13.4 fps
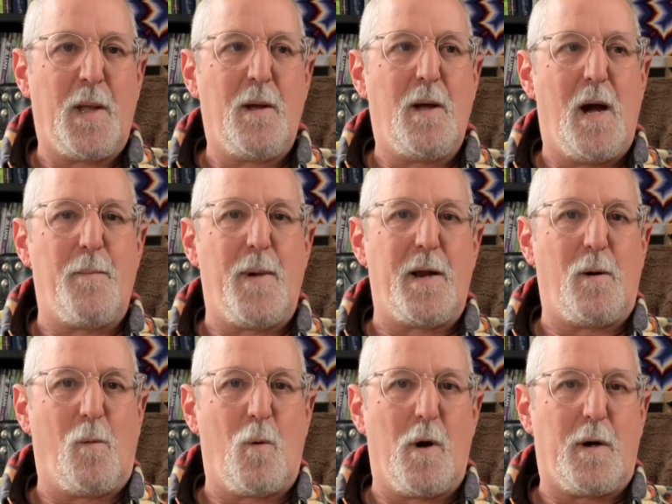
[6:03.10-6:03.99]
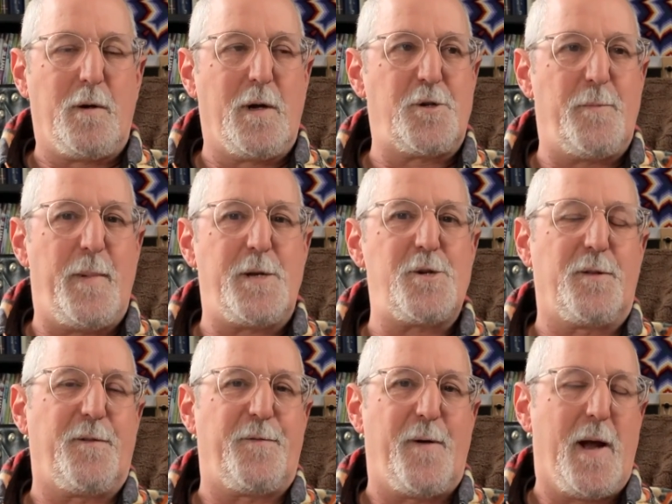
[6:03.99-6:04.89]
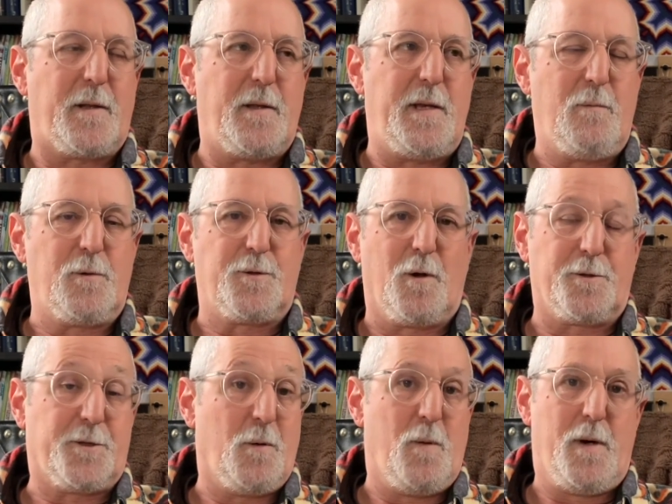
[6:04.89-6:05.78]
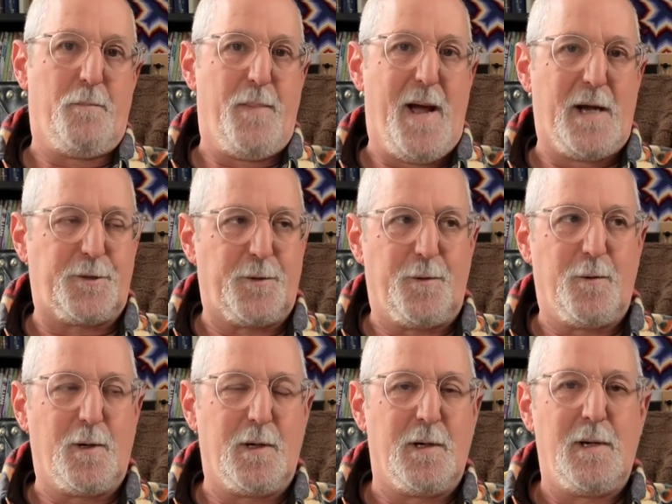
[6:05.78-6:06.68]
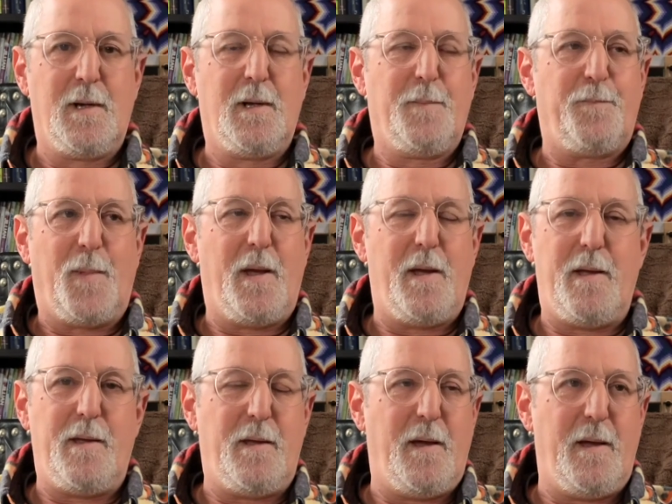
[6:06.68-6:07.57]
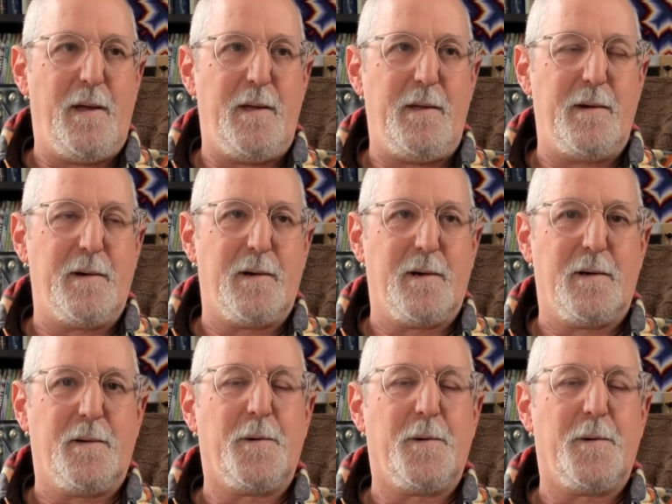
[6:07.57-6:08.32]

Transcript: amount of work, not to mention the fact that he was also an ambassador, a